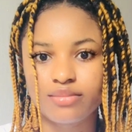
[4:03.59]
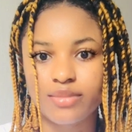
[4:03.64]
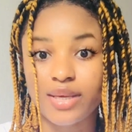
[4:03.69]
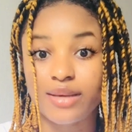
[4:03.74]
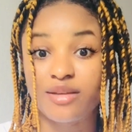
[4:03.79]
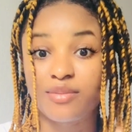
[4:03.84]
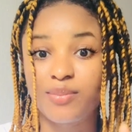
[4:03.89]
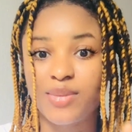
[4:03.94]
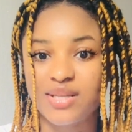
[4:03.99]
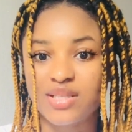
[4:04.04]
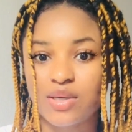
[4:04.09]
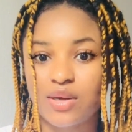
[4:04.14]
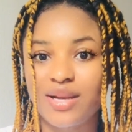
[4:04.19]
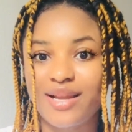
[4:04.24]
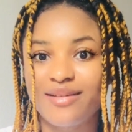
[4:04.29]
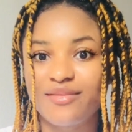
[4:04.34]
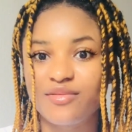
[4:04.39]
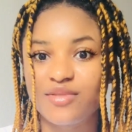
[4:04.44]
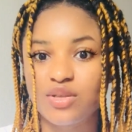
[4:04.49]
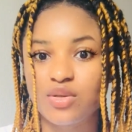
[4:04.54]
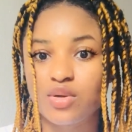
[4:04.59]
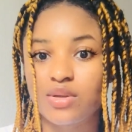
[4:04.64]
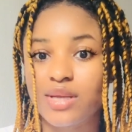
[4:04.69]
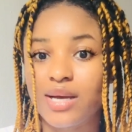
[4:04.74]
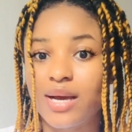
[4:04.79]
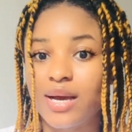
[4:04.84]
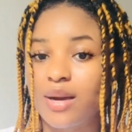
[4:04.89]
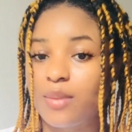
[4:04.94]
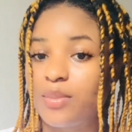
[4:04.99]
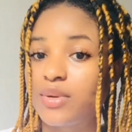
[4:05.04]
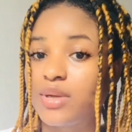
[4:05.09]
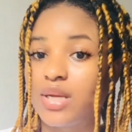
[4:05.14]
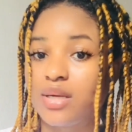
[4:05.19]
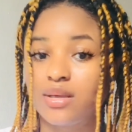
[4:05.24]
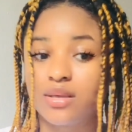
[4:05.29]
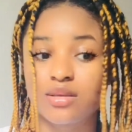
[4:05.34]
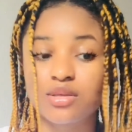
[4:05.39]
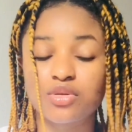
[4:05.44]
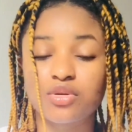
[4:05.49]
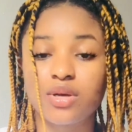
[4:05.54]
a particular video that happened and
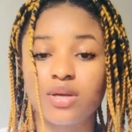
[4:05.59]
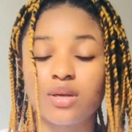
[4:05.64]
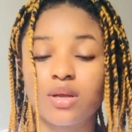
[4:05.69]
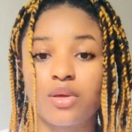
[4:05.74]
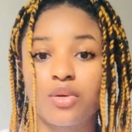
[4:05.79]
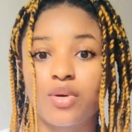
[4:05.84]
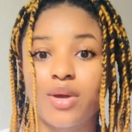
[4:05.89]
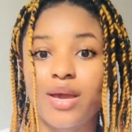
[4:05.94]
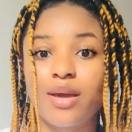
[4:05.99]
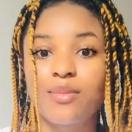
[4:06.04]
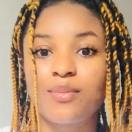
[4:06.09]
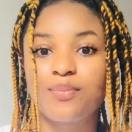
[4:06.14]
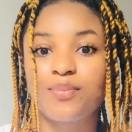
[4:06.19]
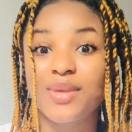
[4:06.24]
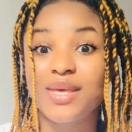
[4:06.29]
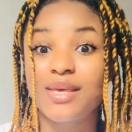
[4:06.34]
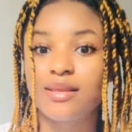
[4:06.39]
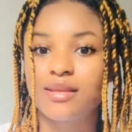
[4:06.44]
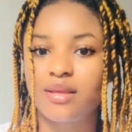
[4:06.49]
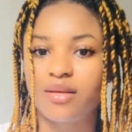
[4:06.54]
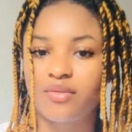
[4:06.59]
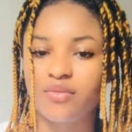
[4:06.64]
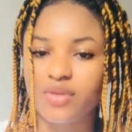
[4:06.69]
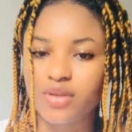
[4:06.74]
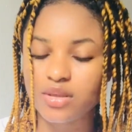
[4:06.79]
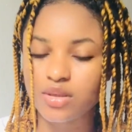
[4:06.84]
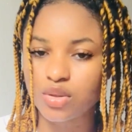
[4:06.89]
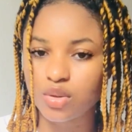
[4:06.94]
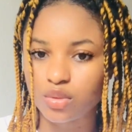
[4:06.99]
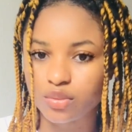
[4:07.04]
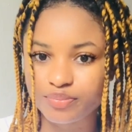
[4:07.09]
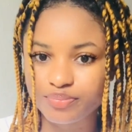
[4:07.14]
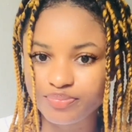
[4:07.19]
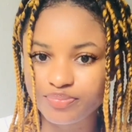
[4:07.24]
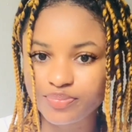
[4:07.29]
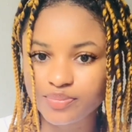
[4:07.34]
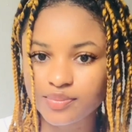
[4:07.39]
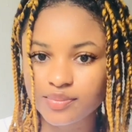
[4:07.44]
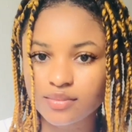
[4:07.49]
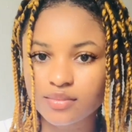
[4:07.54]
it's trending, you can pick the video
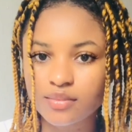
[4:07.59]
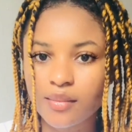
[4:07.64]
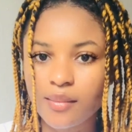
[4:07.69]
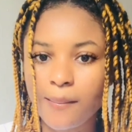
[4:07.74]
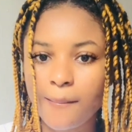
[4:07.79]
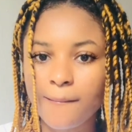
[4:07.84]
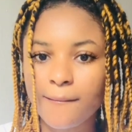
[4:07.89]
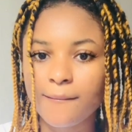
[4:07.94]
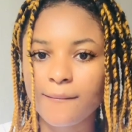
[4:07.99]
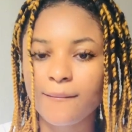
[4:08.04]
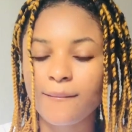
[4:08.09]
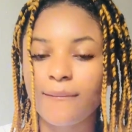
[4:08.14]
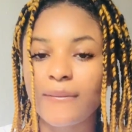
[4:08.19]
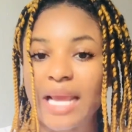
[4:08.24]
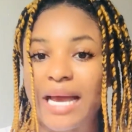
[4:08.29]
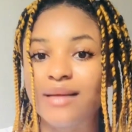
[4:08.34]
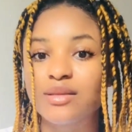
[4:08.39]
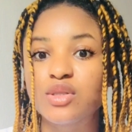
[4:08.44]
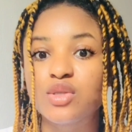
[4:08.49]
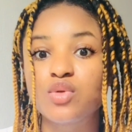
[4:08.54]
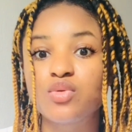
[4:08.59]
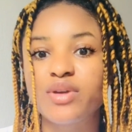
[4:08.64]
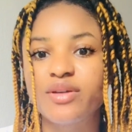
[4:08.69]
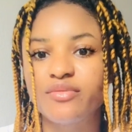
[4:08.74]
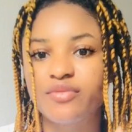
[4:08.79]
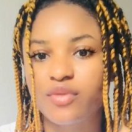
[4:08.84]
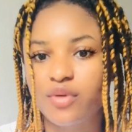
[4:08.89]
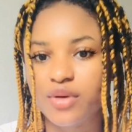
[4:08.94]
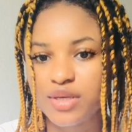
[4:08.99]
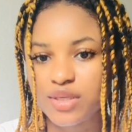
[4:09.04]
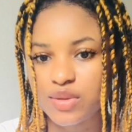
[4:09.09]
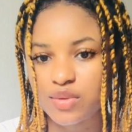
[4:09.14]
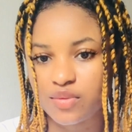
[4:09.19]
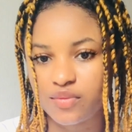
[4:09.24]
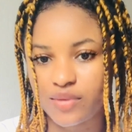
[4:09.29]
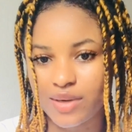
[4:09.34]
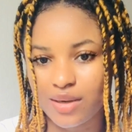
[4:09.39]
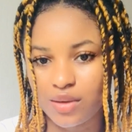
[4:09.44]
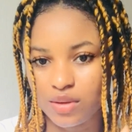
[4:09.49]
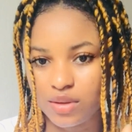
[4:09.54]
and do a
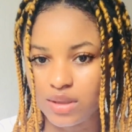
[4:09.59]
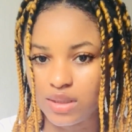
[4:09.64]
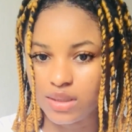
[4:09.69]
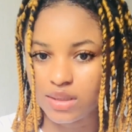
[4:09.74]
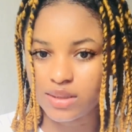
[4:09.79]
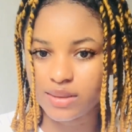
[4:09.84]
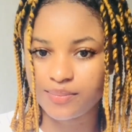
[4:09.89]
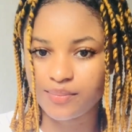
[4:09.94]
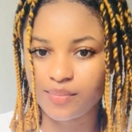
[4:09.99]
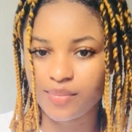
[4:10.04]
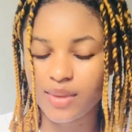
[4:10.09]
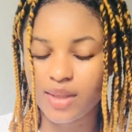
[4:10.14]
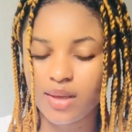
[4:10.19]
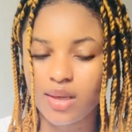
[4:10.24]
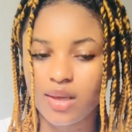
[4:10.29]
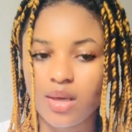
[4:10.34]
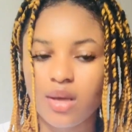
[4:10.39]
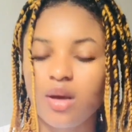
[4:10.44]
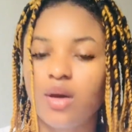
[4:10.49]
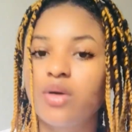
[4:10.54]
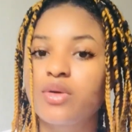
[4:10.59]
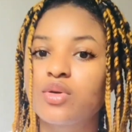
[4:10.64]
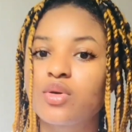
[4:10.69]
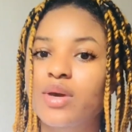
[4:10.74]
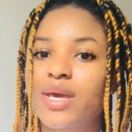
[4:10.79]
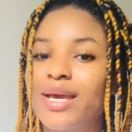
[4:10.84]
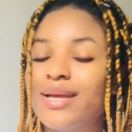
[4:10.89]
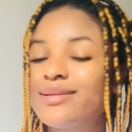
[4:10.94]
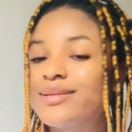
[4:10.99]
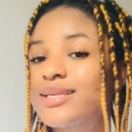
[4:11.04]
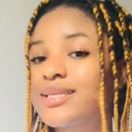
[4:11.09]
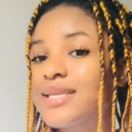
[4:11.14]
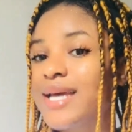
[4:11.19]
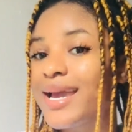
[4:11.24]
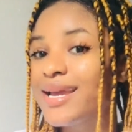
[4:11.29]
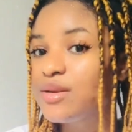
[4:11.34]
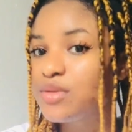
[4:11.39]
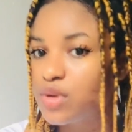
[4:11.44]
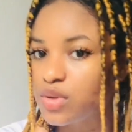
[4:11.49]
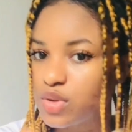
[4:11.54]
voiceover on it. You can
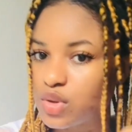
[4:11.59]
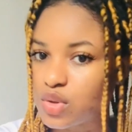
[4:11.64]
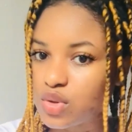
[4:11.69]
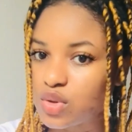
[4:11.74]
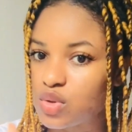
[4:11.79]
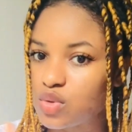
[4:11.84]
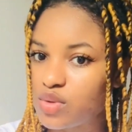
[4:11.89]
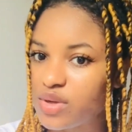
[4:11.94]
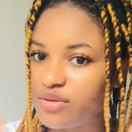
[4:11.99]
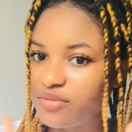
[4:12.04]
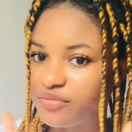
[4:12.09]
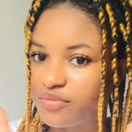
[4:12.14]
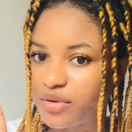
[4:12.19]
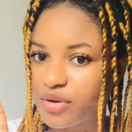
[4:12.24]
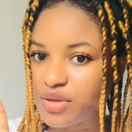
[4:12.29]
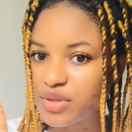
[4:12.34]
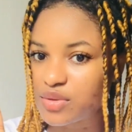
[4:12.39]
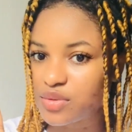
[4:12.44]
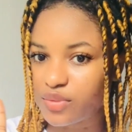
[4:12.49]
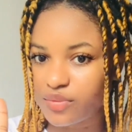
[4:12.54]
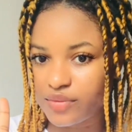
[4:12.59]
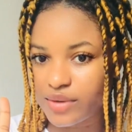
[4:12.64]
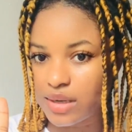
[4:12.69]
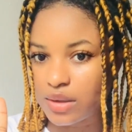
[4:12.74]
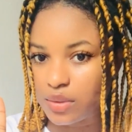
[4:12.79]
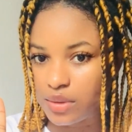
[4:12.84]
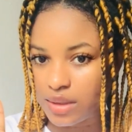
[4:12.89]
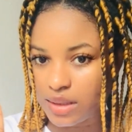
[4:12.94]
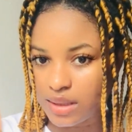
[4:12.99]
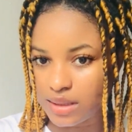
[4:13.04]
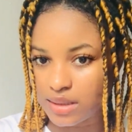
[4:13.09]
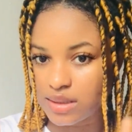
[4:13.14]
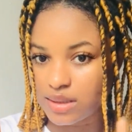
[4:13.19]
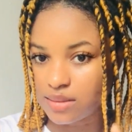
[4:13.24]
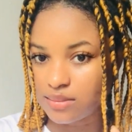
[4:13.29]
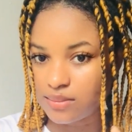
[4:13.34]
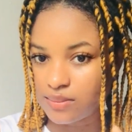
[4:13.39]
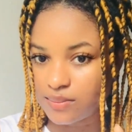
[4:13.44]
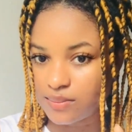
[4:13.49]
decide not to do a voiceover on it.